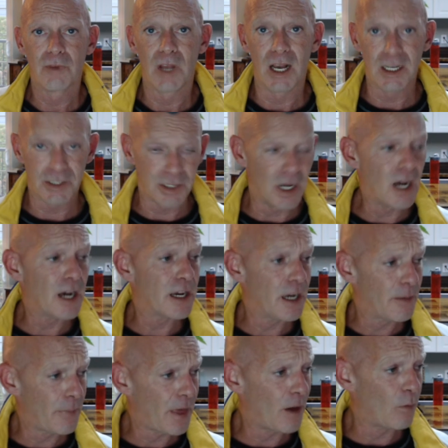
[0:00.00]
as I
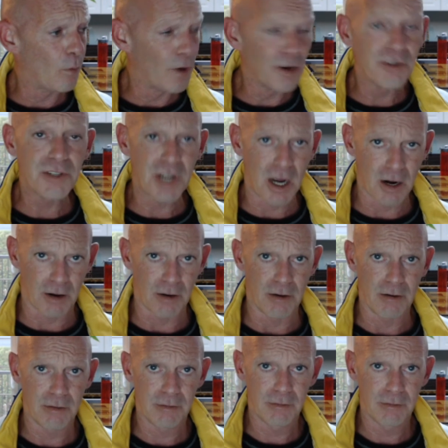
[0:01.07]
am that one tiger,